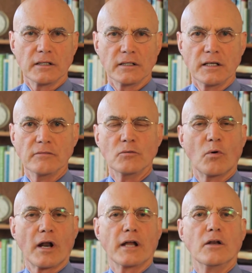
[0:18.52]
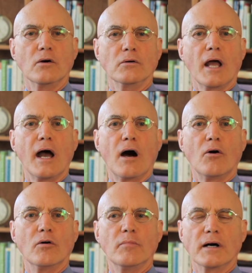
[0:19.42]
given what I know
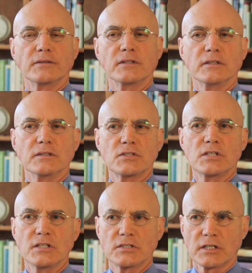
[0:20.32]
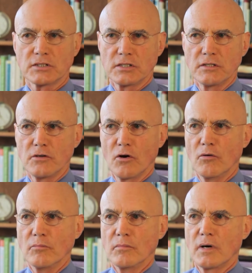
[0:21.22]
now about the Seasick
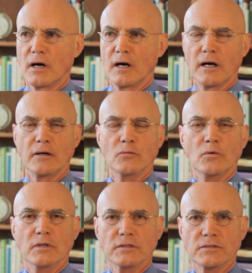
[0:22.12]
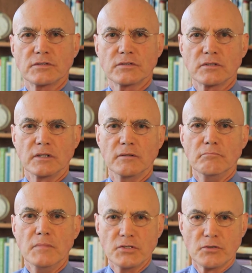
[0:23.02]
Syndrome. I was
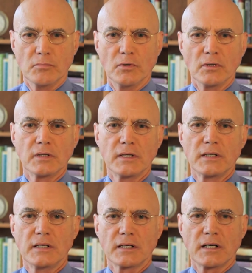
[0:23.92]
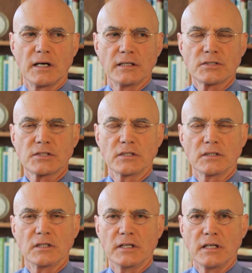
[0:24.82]
miserable,
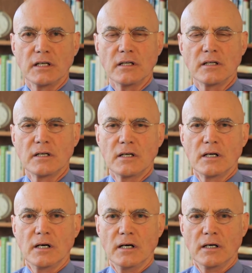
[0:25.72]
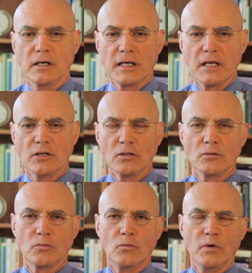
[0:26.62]
constantly
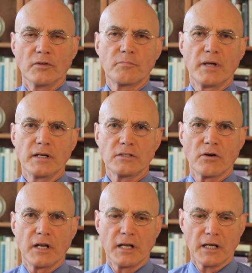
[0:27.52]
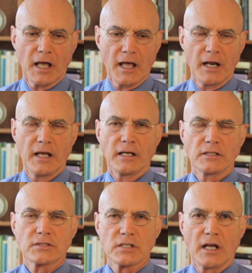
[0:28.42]
ill with penetrating
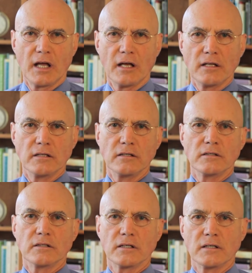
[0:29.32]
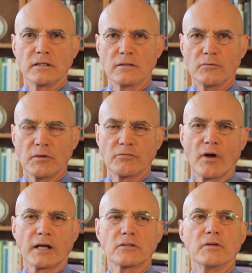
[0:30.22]
headaches and
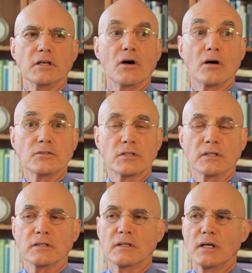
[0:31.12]
refractory nausea.